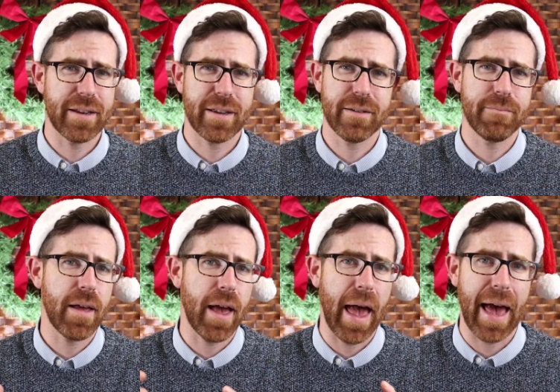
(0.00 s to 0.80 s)
to
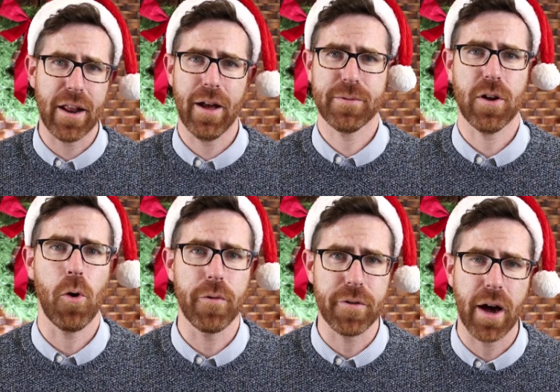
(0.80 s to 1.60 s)
add up to
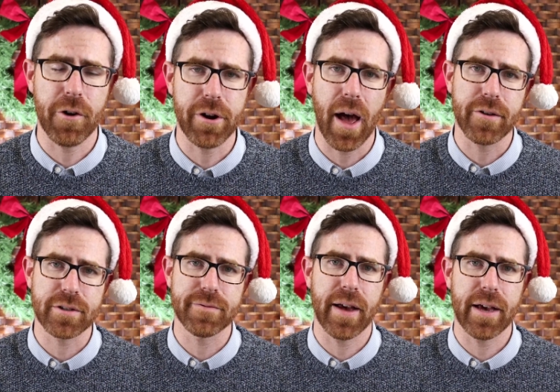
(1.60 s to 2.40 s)
over
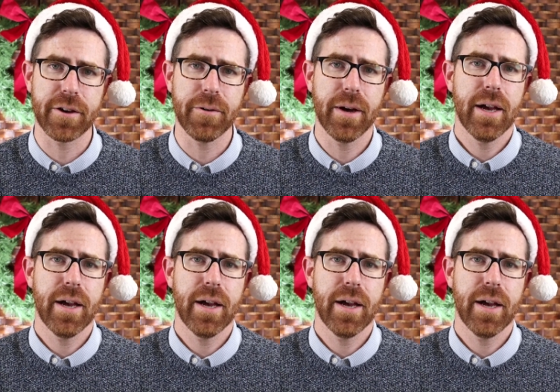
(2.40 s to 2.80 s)
$100 in value.